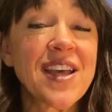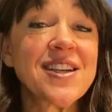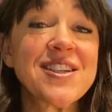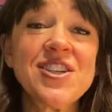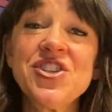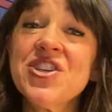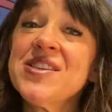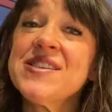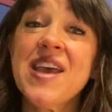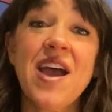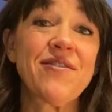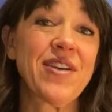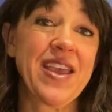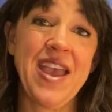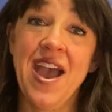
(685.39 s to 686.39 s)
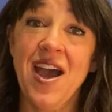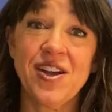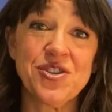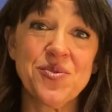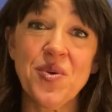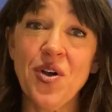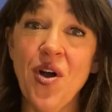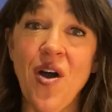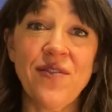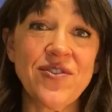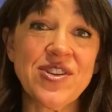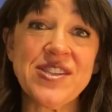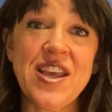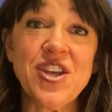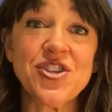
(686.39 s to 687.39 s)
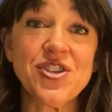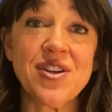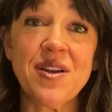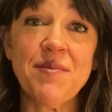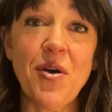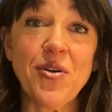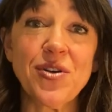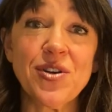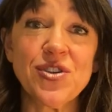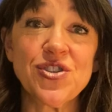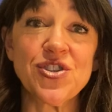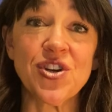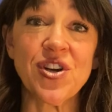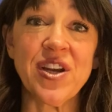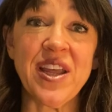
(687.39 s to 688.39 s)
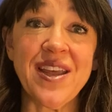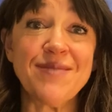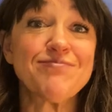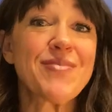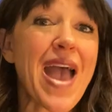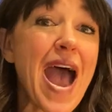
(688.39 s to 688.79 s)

to just have a casual conversation about your journey.